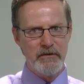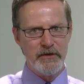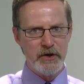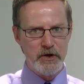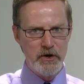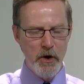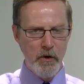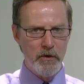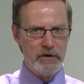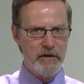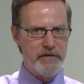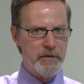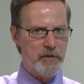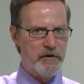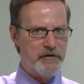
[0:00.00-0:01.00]
The goal
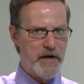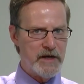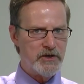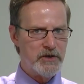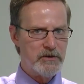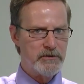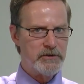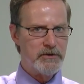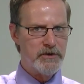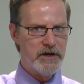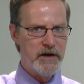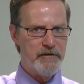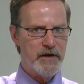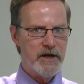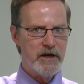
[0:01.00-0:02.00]
of the professional
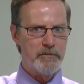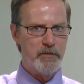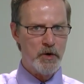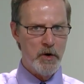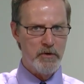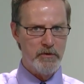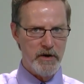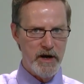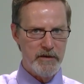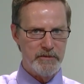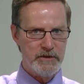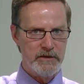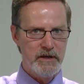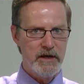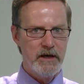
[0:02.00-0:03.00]
certificate
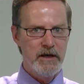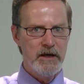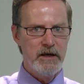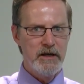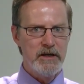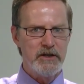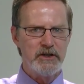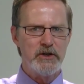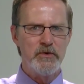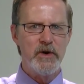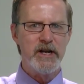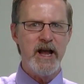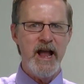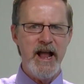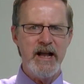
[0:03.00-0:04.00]
programs is to
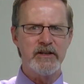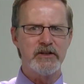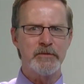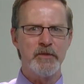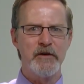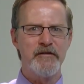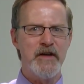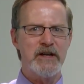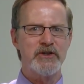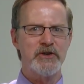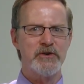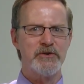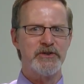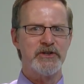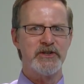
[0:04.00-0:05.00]
enhance
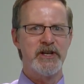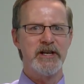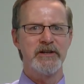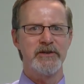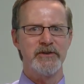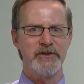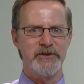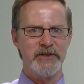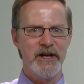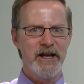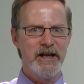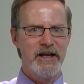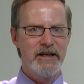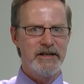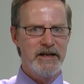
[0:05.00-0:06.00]
professional skills
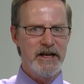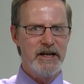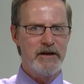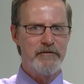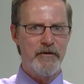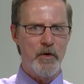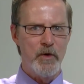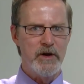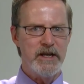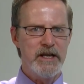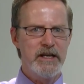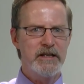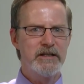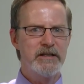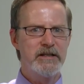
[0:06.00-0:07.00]
needed for
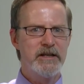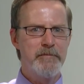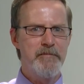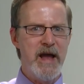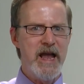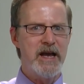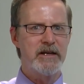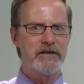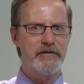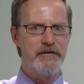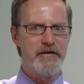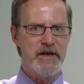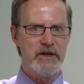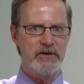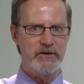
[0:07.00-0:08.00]
in-demand
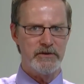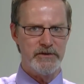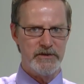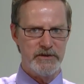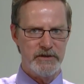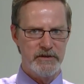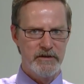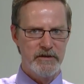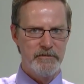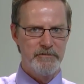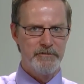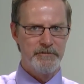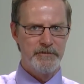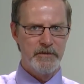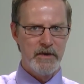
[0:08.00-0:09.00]
fields.
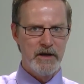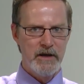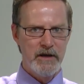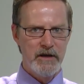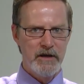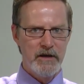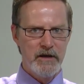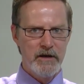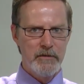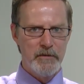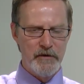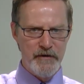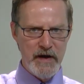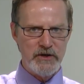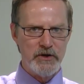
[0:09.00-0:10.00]

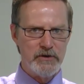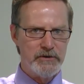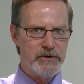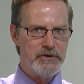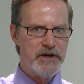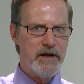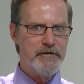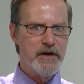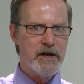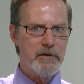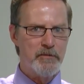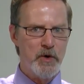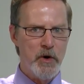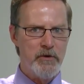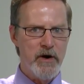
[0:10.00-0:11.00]
Professional
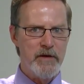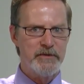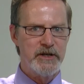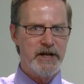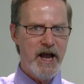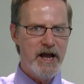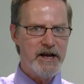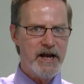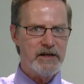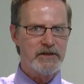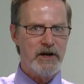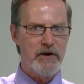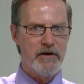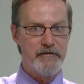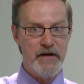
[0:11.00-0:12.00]
certificate programs at edX
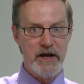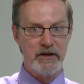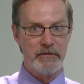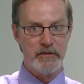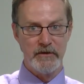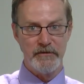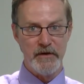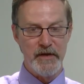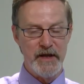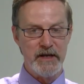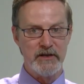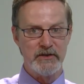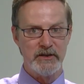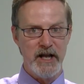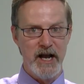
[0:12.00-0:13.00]
are available for
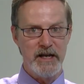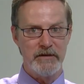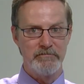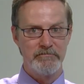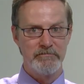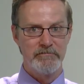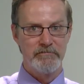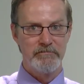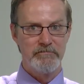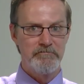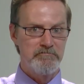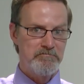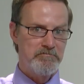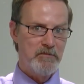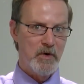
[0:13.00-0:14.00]
things like
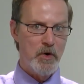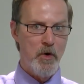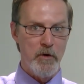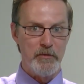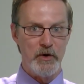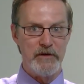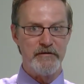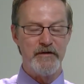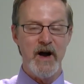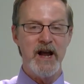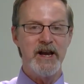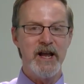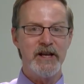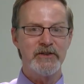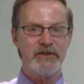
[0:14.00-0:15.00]
corporate
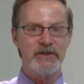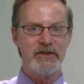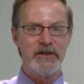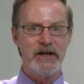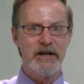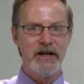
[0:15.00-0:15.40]
finance,